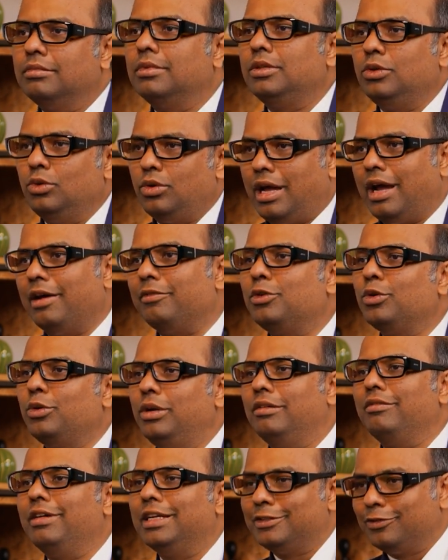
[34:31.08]
you have to
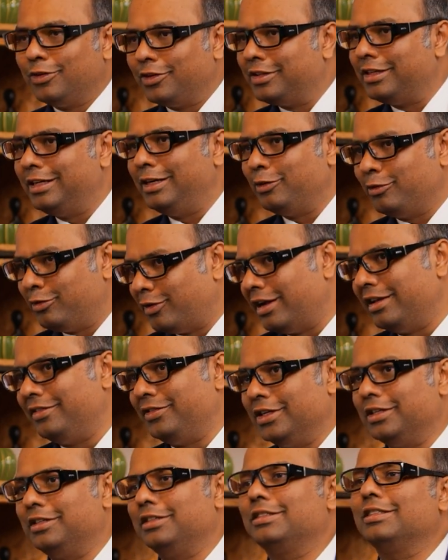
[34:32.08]
invest for 3 to 5
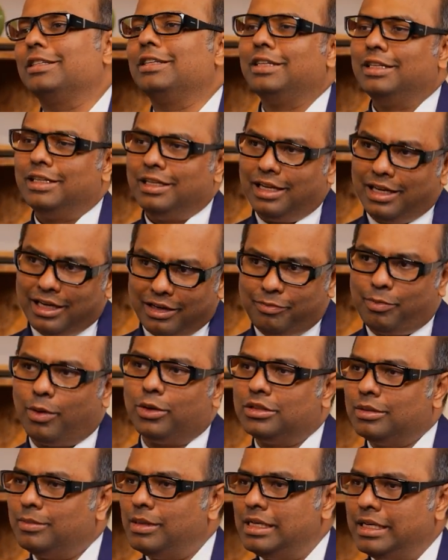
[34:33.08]
years, and if
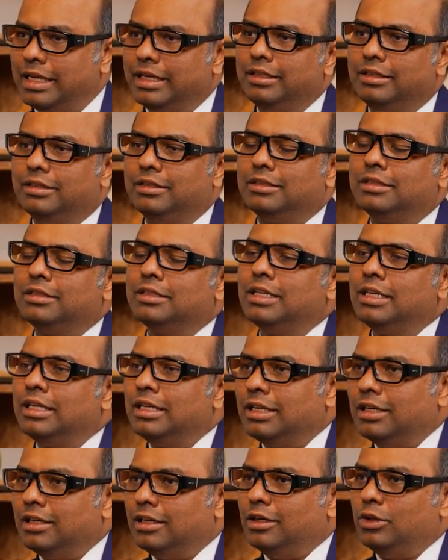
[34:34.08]
possible 10 years,
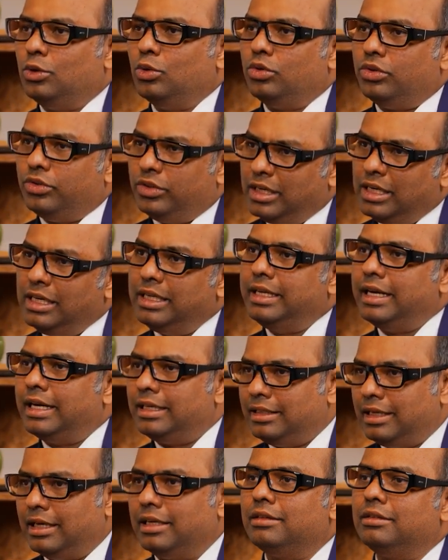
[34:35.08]
to really
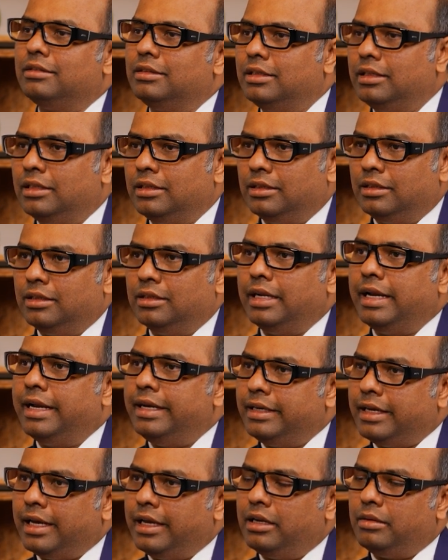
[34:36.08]
get that
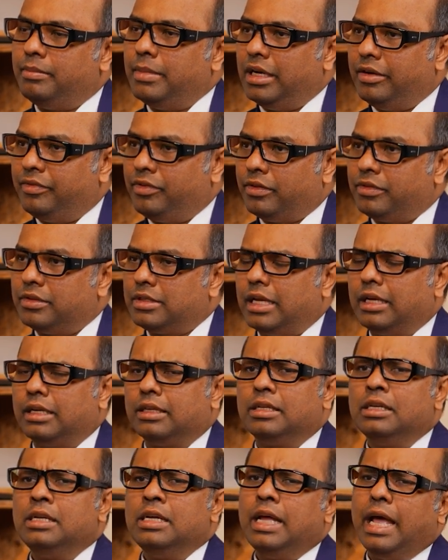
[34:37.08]
entire benefit of the
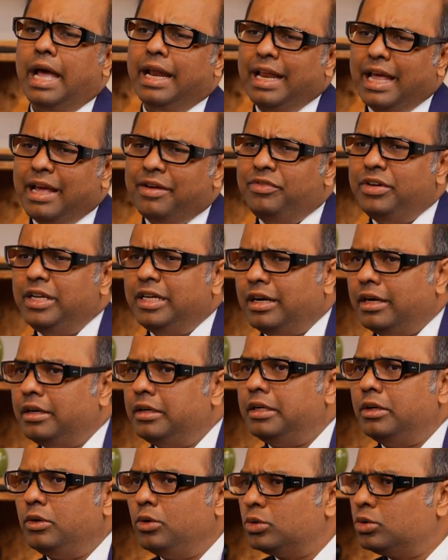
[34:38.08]
cycle. And every
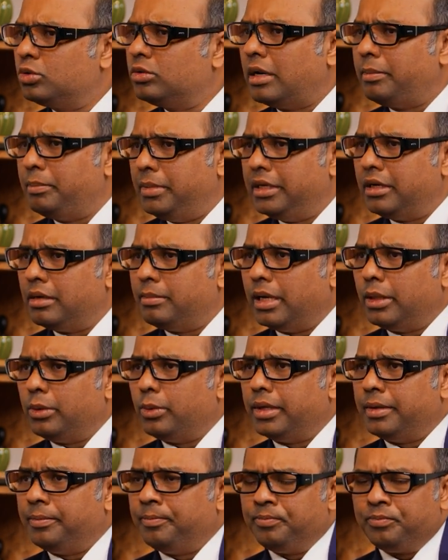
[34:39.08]
country goes through that period, by the
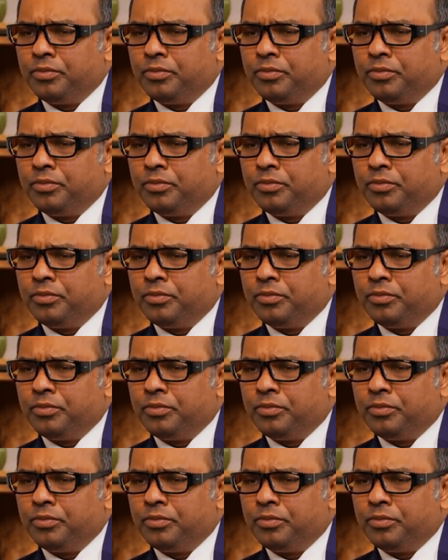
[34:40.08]
way.